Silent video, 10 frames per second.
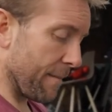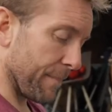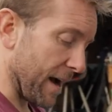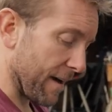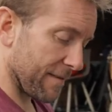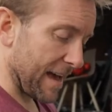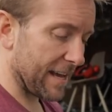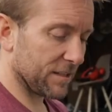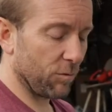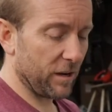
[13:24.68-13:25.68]
but
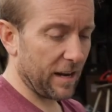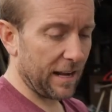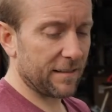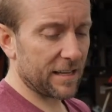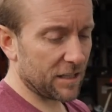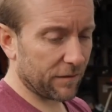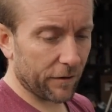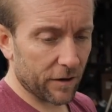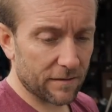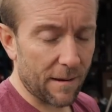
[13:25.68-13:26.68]
that's what you need. This is
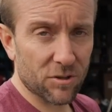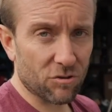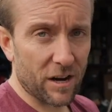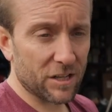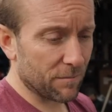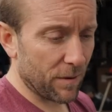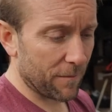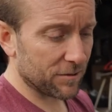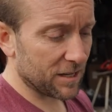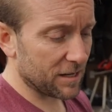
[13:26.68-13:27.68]
for demonstration
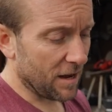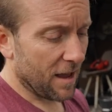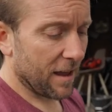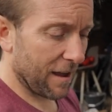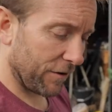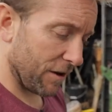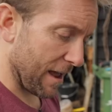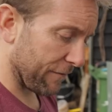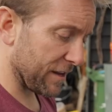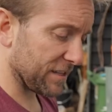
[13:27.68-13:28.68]
purposes. If you
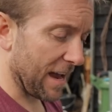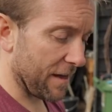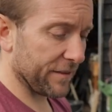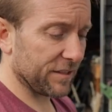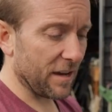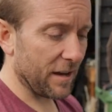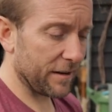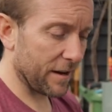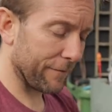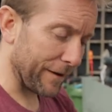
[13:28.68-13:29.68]
left this out in the
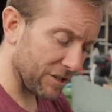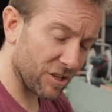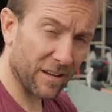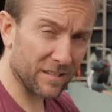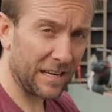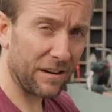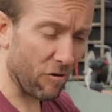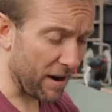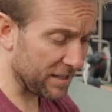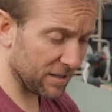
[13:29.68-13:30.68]
sun, eventually it'll
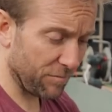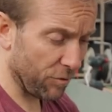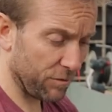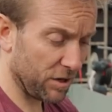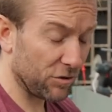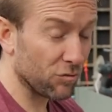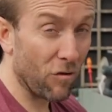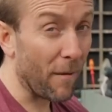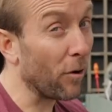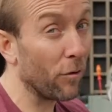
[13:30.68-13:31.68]
degrade to the point where you could just
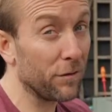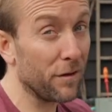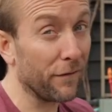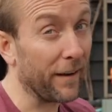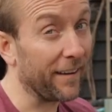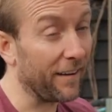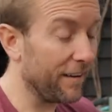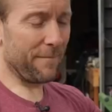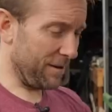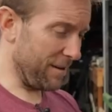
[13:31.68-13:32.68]
rub it off with your finger.
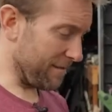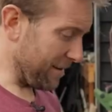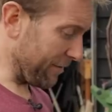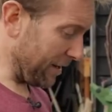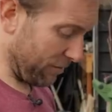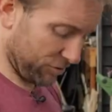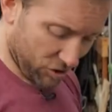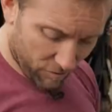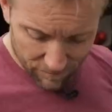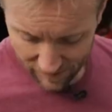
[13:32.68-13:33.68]
But look, lovely little job.